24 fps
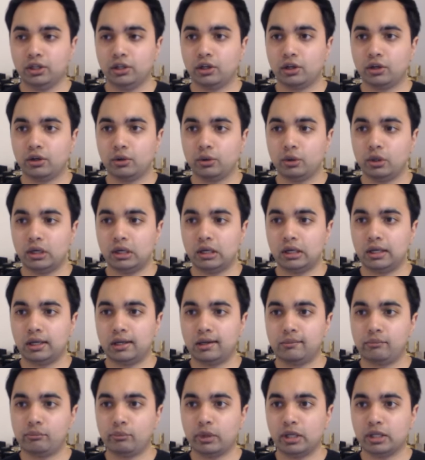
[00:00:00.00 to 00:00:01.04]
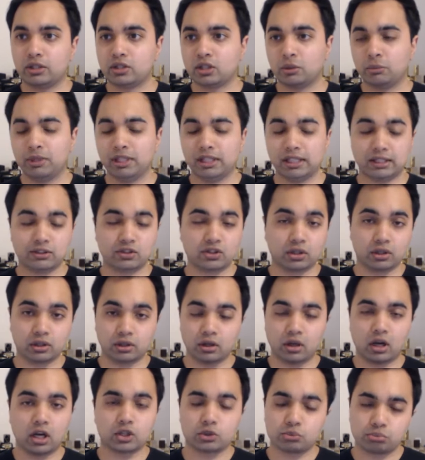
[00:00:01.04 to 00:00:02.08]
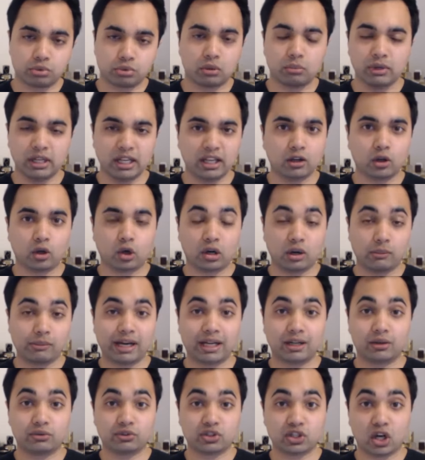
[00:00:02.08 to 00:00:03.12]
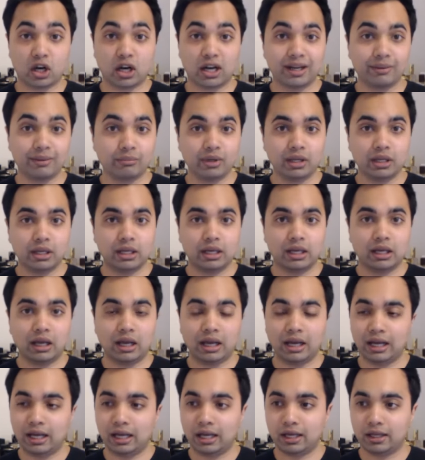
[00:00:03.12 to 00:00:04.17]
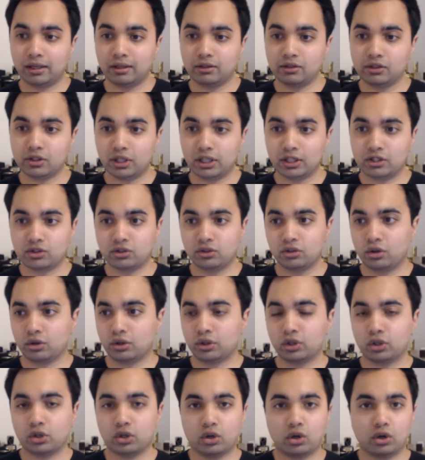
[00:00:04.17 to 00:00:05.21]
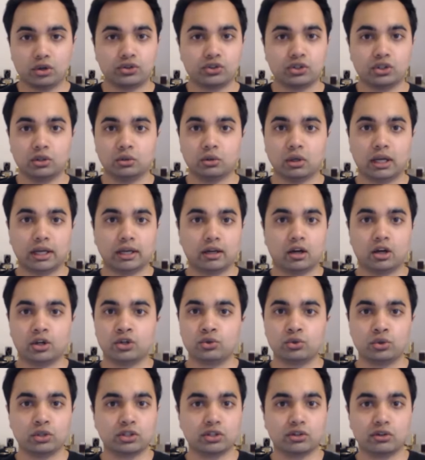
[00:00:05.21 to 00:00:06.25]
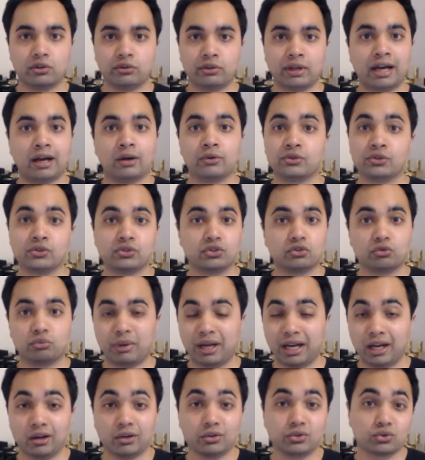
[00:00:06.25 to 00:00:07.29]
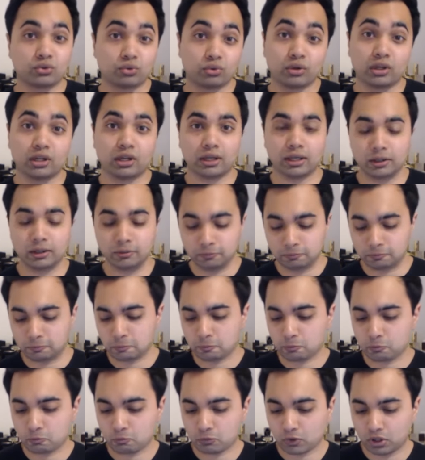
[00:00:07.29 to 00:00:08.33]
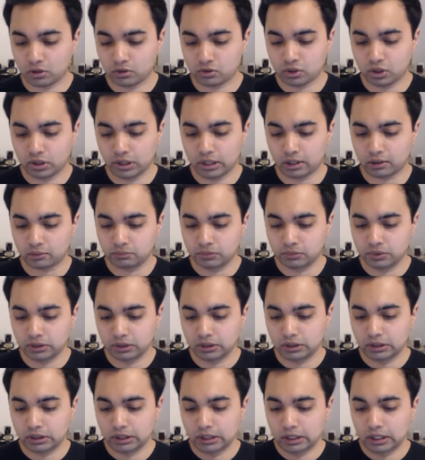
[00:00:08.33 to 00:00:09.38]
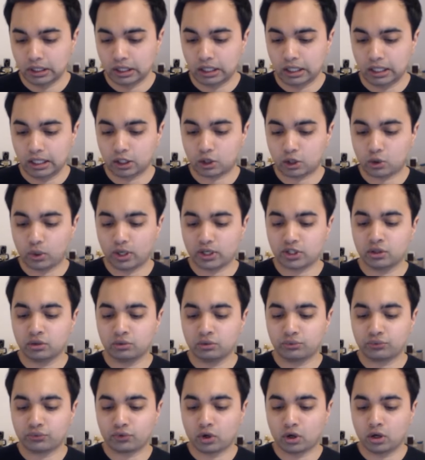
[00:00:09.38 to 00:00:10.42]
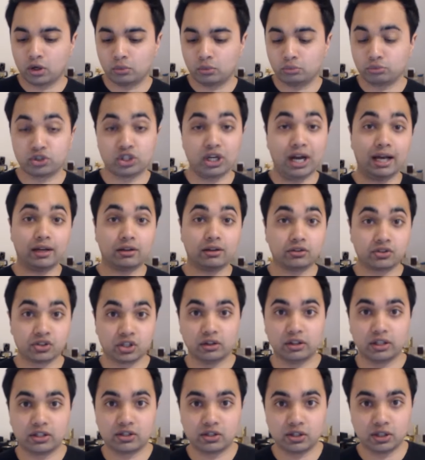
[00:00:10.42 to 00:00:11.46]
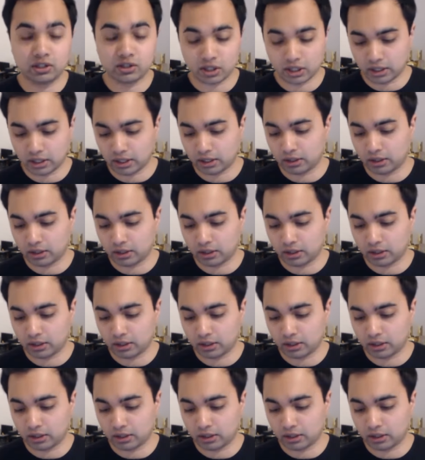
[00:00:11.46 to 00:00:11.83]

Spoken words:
It's something that's going to last probably a long amount of time, and it's not going to cost you like hundreds and thousands of pounds, really. So yeah, a question from Chad. So this is